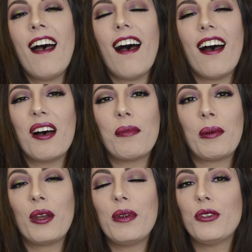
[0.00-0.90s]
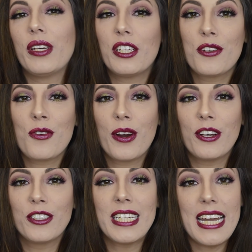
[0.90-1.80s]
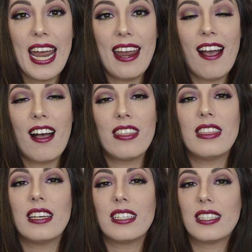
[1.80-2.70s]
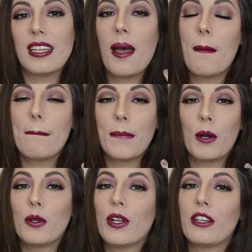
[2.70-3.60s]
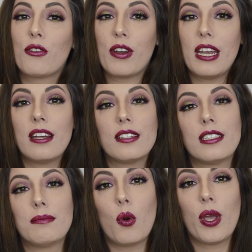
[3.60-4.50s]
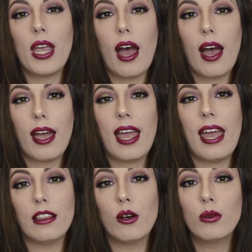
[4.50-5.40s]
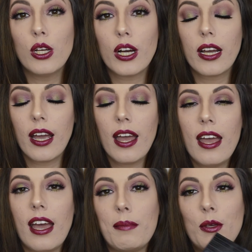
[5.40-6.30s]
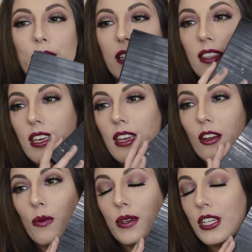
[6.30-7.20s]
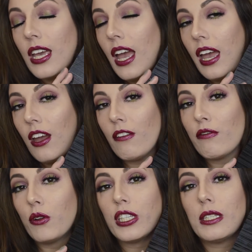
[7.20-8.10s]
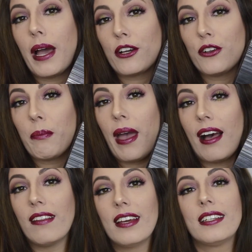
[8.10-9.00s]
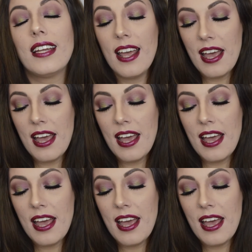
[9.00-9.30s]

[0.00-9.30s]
I'm going to be doing a tutorial today on this purple and green smoky eye halo look. I'm using the Urban Decay Full Spectrum palette.